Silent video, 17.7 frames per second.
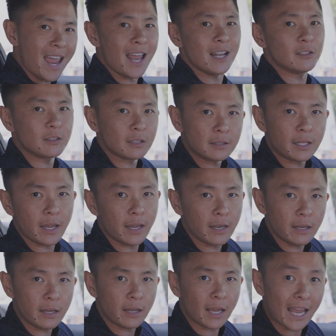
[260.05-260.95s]

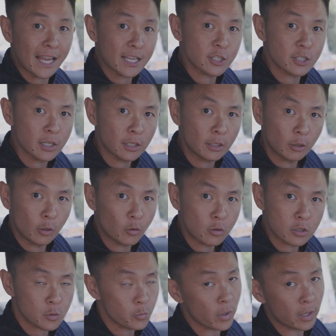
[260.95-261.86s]
entertaining as it
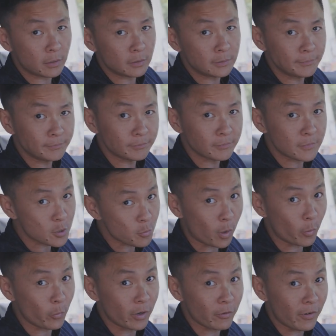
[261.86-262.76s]
looks? Well, it's
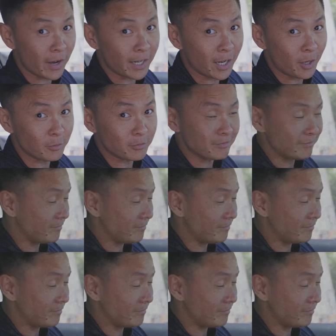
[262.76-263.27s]
one way to find out.